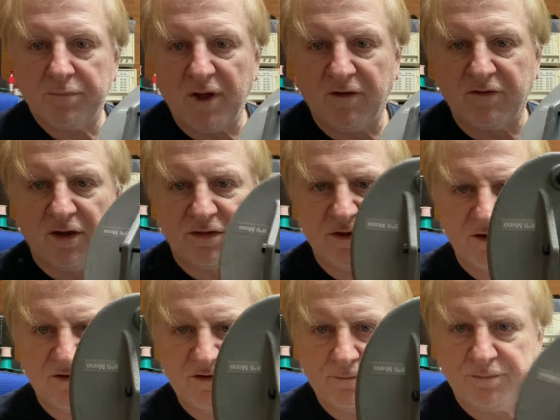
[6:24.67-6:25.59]
I've got
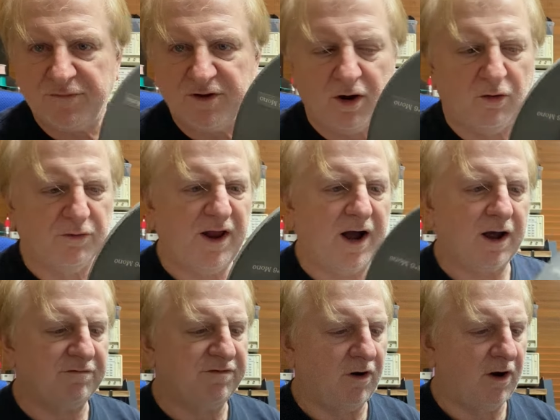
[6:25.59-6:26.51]
this. It's an old
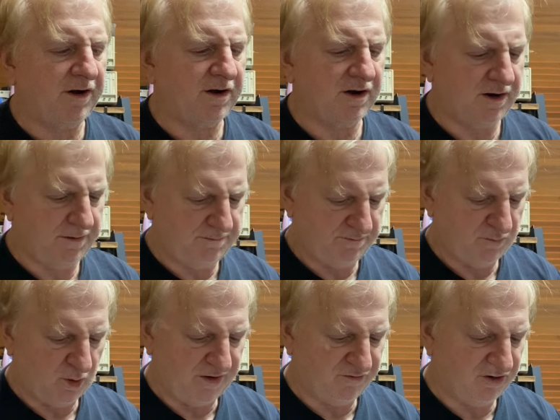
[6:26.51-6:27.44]
nugget finder,
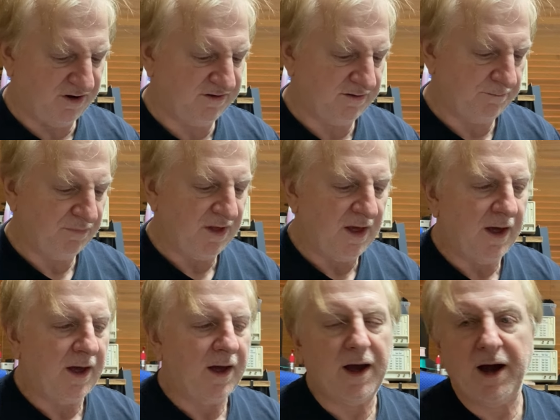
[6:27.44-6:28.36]
whatever it is.
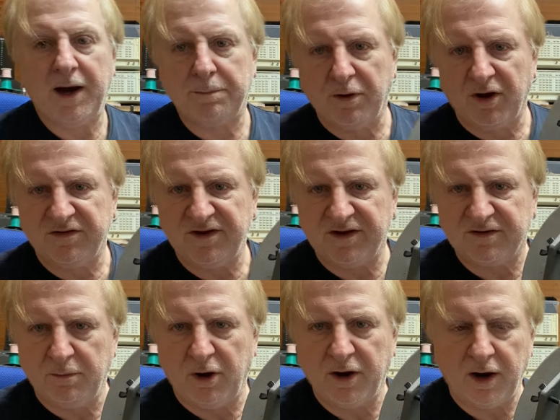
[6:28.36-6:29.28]
8x6
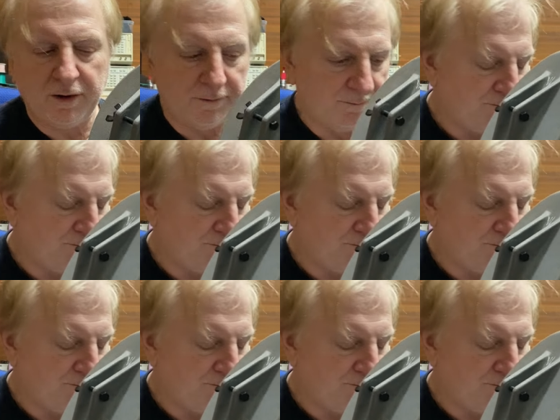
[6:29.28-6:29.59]
mono.